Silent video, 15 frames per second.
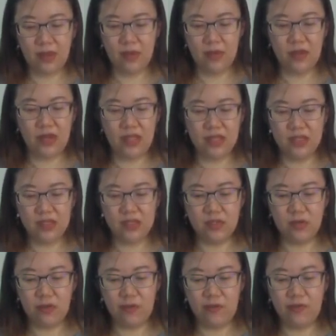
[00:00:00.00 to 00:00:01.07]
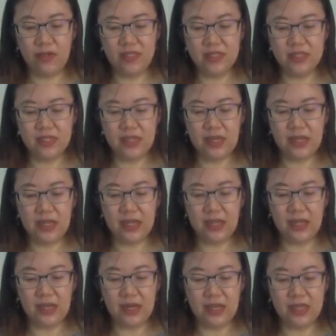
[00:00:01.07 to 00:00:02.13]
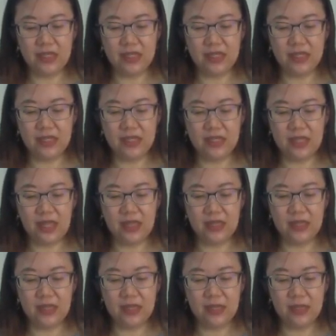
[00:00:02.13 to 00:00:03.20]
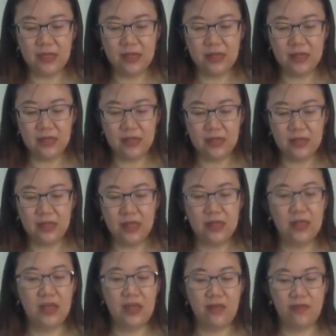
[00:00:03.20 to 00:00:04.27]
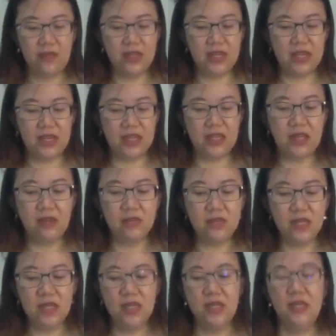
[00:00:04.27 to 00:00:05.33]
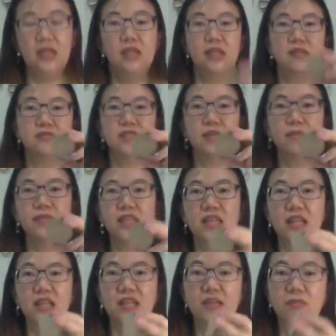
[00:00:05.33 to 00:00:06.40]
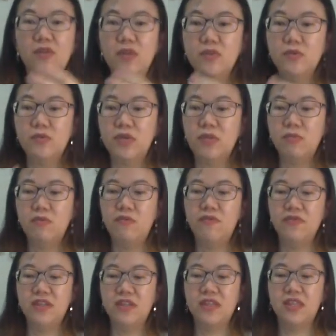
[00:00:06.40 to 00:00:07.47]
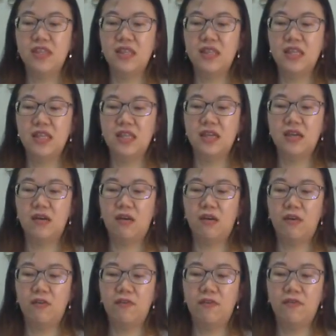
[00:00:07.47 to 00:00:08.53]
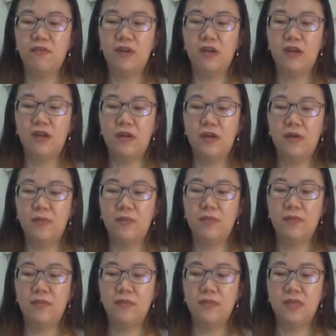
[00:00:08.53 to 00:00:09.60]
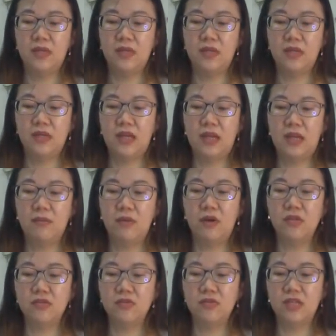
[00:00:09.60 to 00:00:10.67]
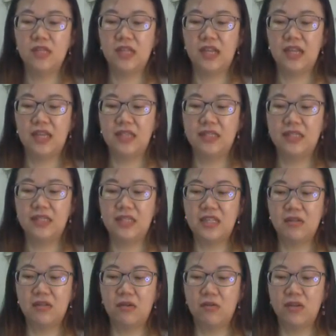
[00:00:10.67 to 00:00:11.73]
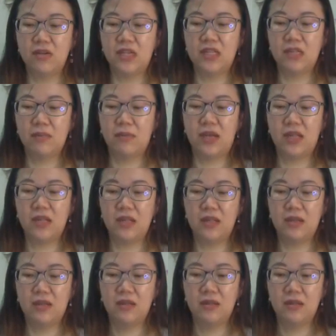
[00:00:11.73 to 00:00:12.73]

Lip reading: Right. So first lantern is done. I've already cut it out. Now same thing, I am going to remove the thin layer of the cardboard so that I can see the corrugated part. Yeah.